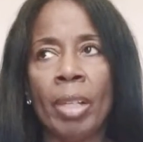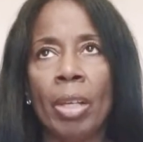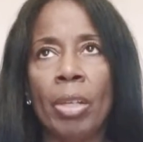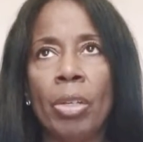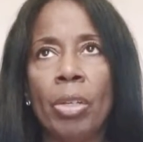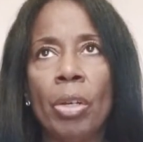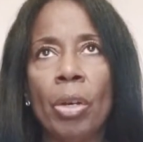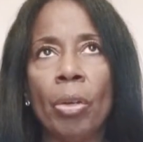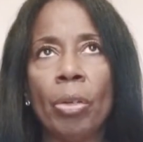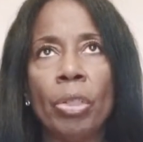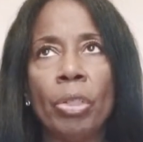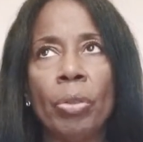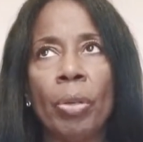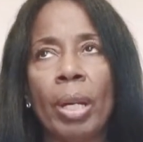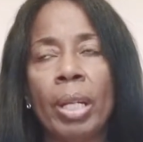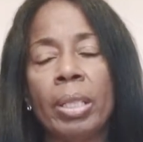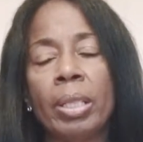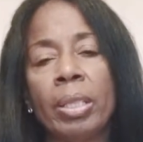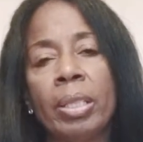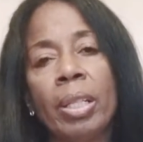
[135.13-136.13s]
You're
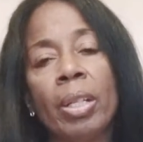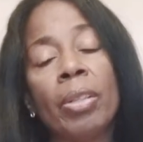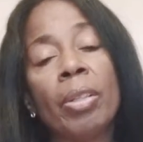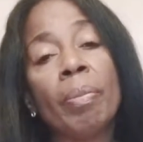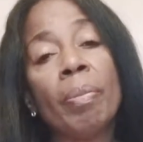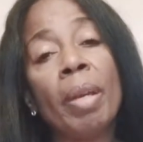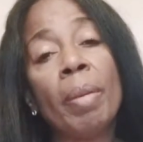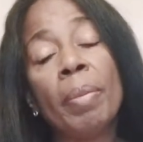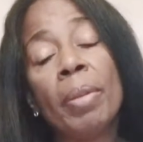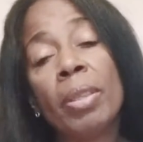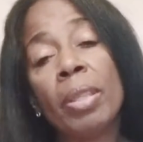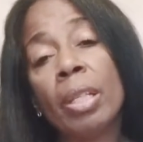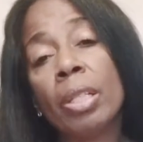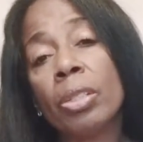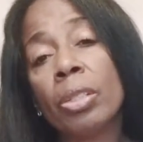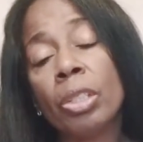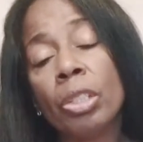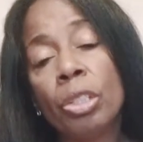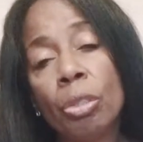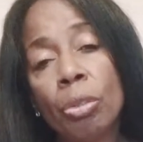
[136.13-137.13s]
trying to tell them maybe
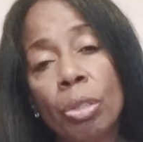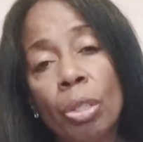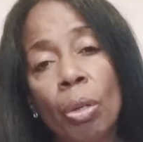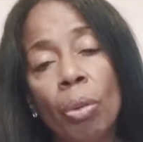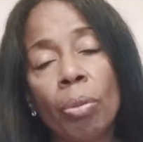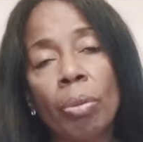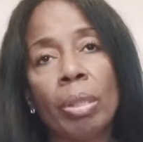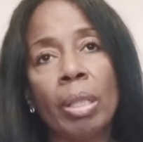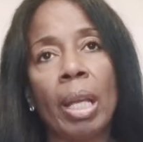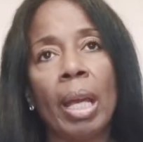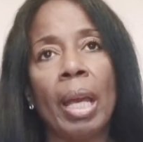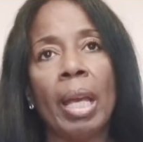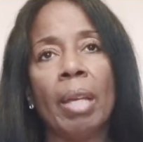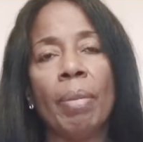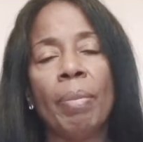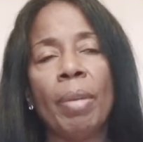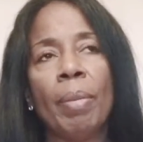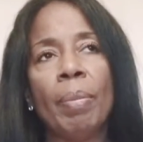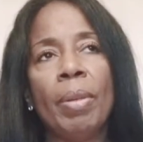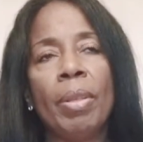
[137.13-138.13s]
things that you don't
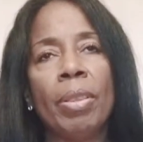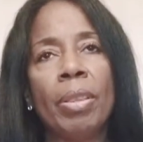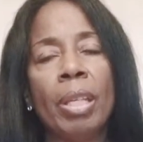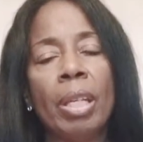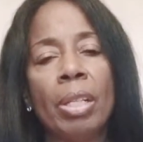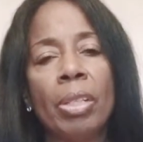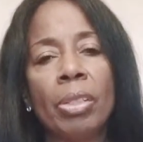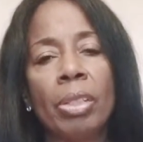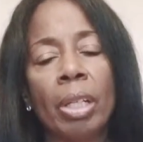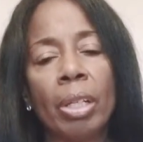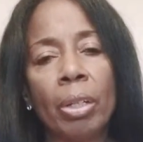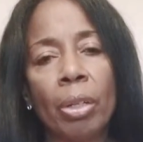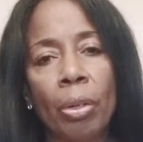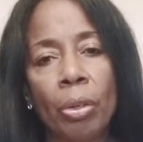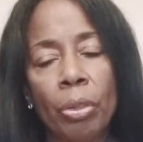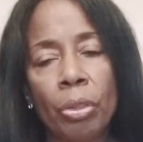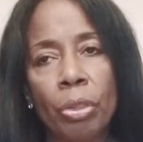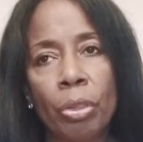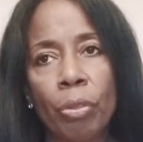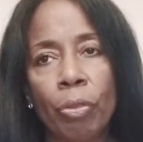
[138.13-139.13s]
like, maybe things that
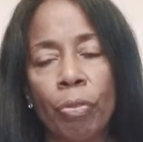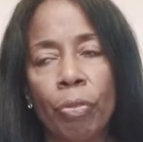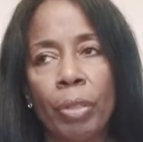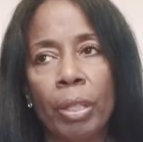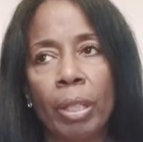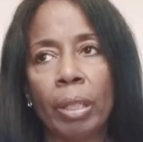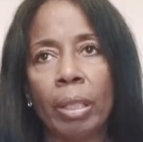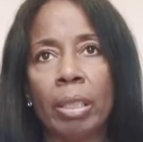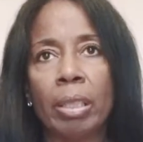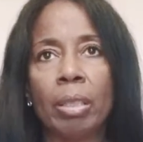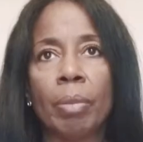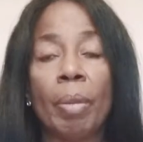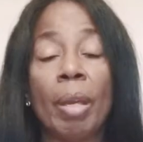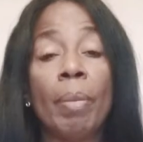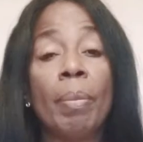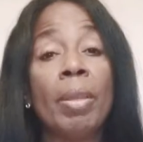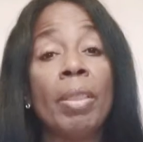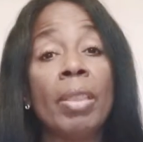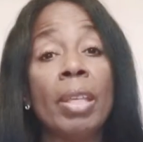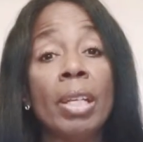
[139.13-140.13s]
hurt your feelings,
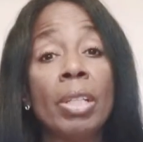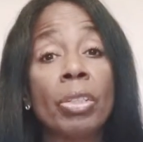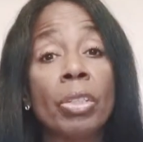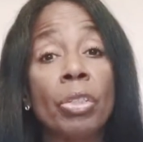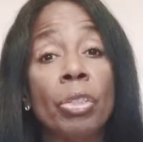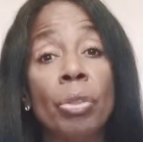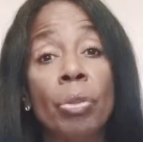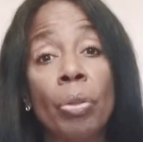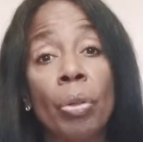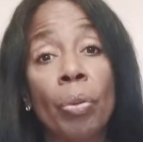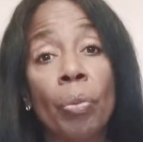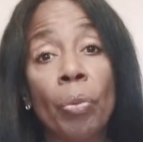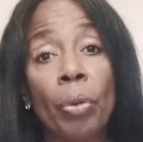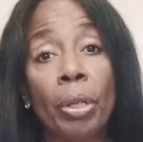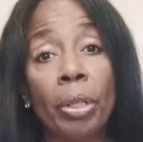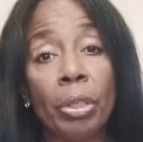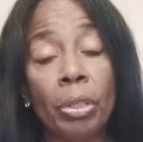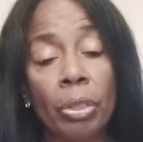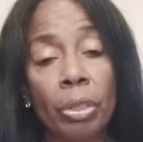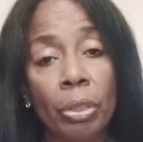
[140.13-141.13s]
maybe things that you don't
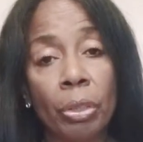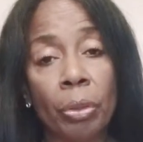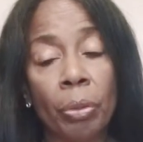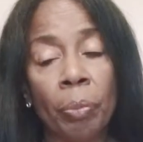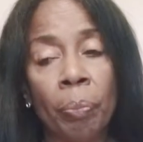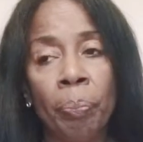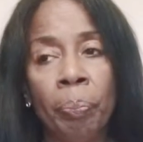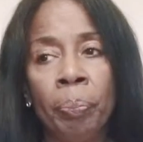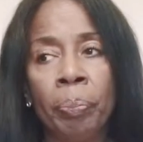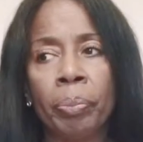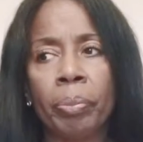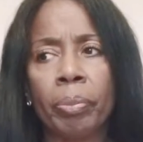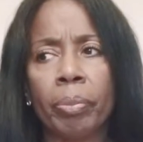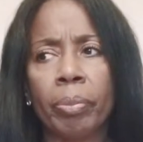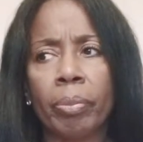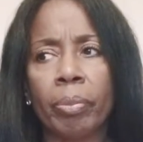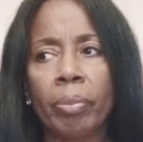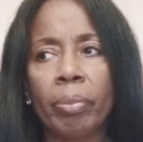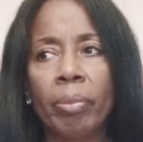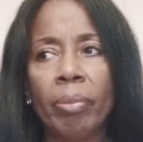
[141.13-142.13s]
want to do,
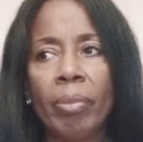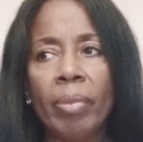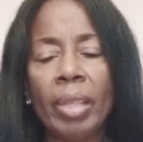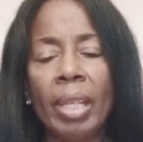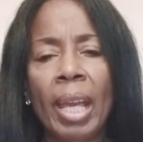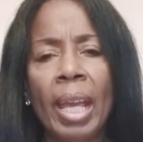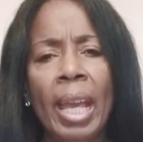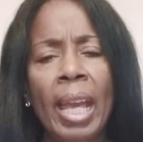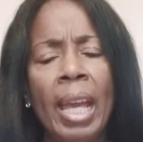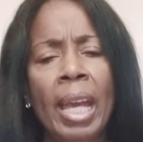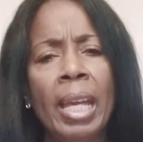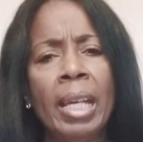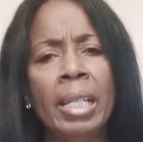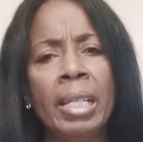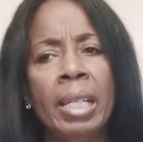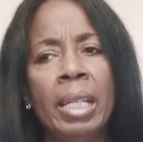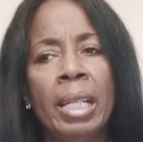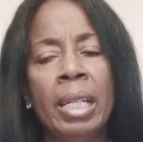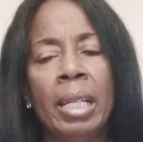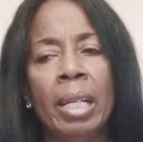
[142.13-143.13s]

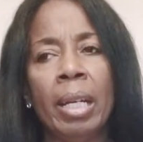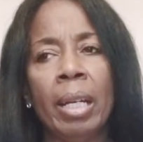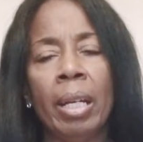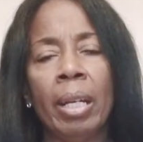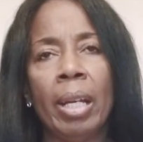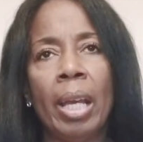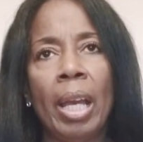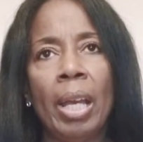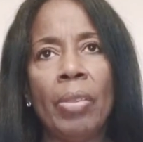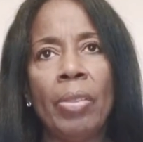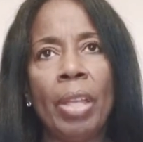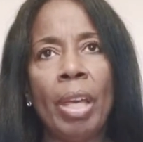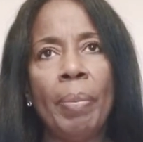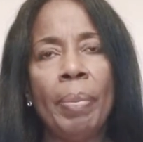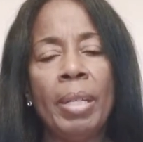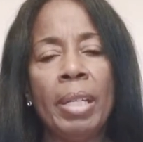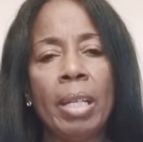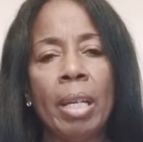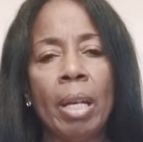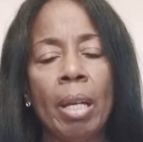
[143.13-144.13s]
and they
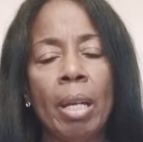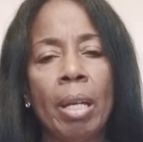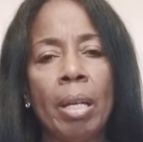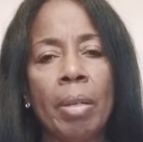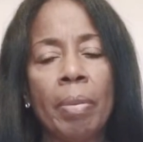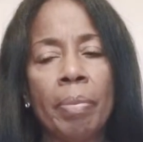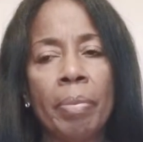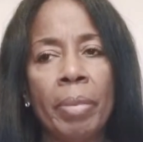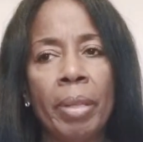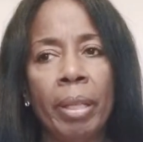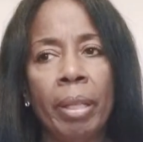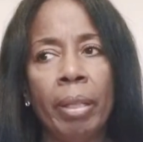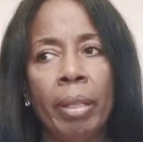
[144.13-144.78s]
become